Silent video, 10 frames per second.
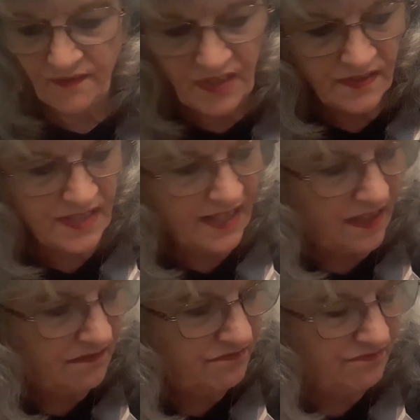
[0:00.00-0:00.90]
feels like
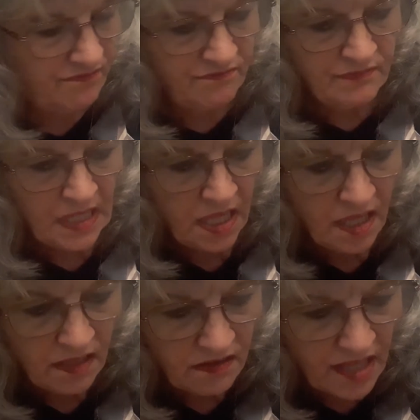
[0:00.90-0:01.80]
a
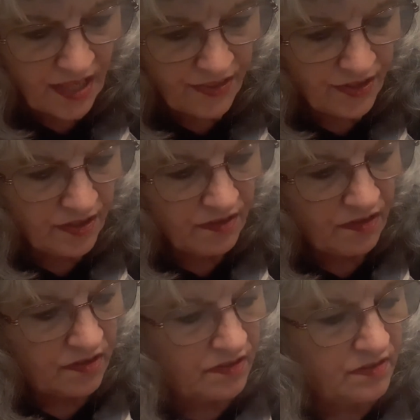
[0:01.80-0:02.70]
leather
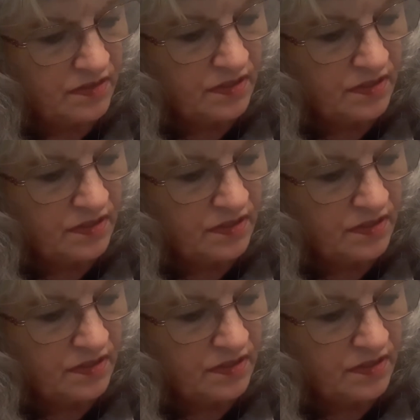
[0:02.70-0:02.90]
or,